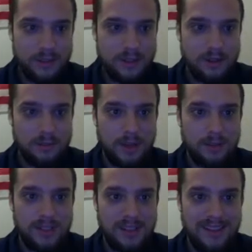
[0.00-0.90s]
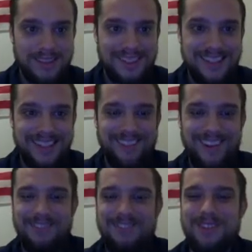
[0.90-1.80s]
all my mistakes while
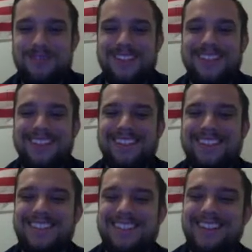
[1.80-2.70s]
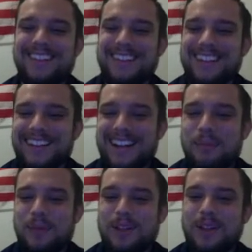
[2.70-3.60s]
filming this. I'm
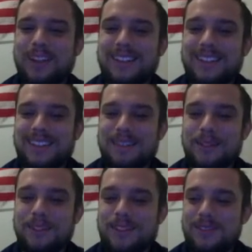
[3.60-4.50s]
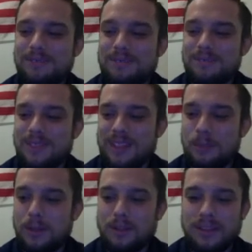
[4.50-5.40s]
going to click this image. I'm
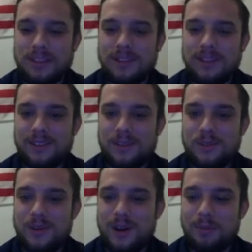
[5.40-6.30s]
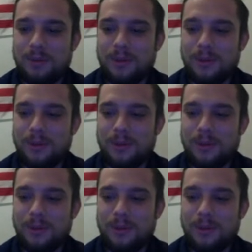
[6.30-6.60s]
going to click here to upload.